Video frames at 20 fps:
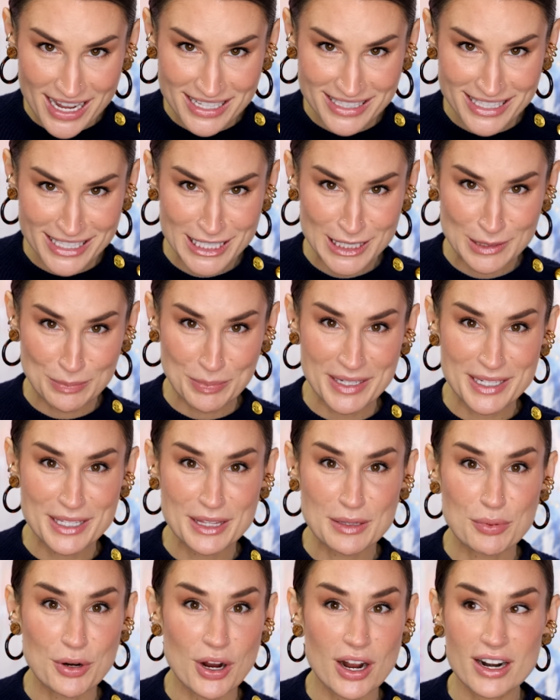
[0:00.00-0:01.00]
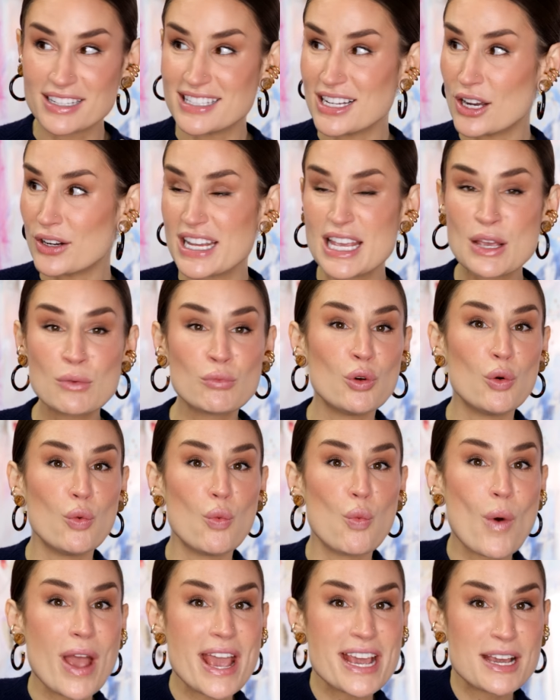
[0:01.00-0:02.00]
as it's spitting the product out, it
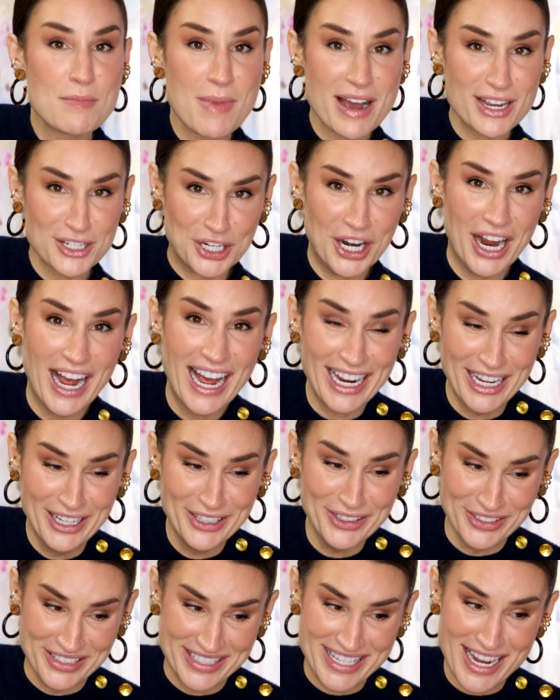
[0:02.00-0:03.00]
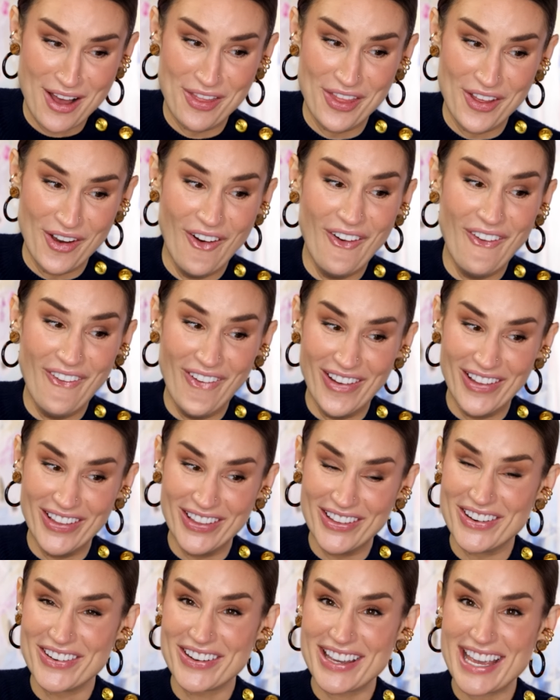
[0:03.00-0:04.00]
will wake my child down the
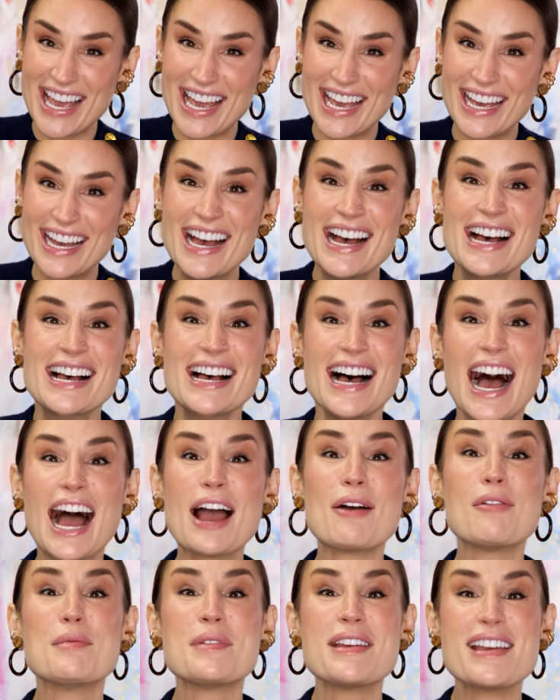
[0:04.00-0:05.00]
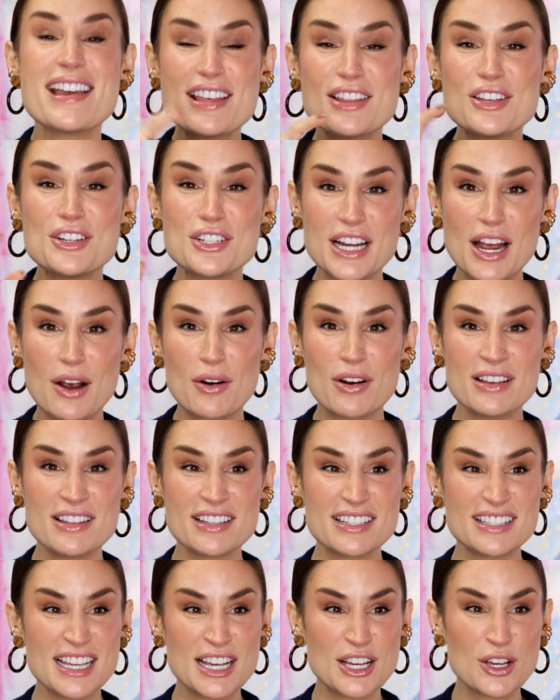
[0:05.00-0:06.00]
hall, okay? I will be in the shower and
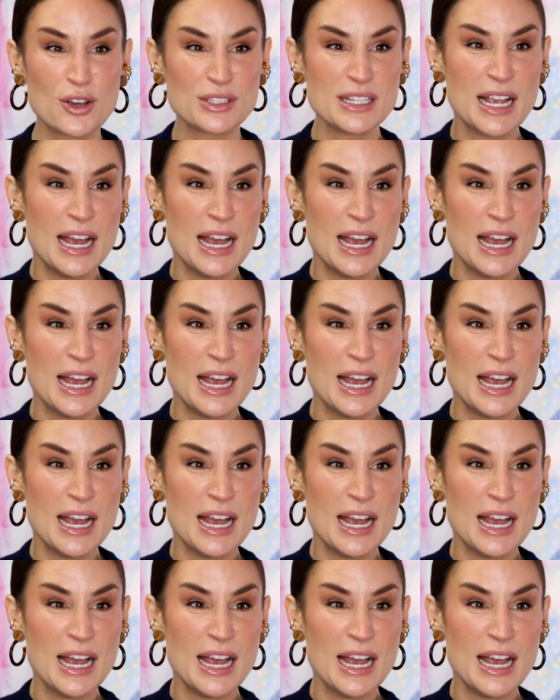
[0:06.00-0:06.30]
this thing goes